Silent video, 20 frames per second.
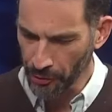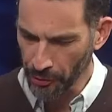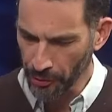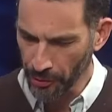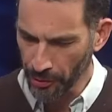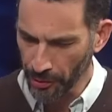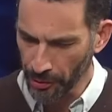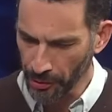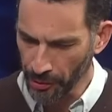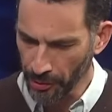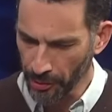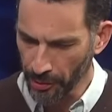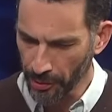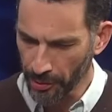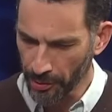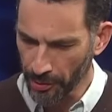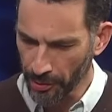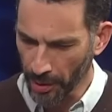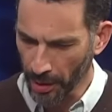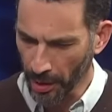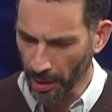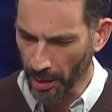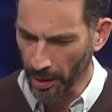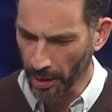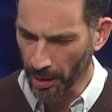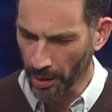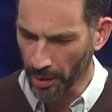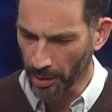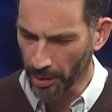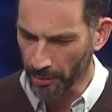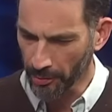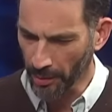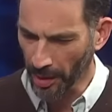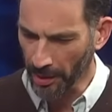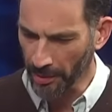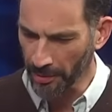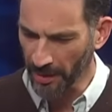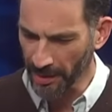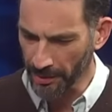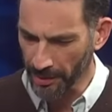you're
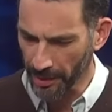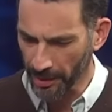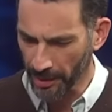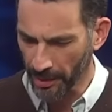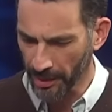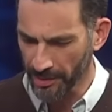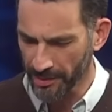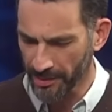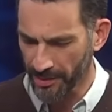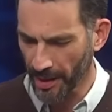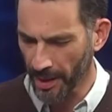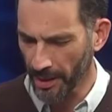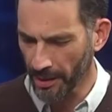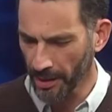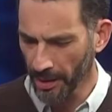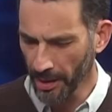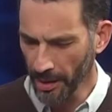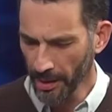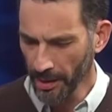recommending is that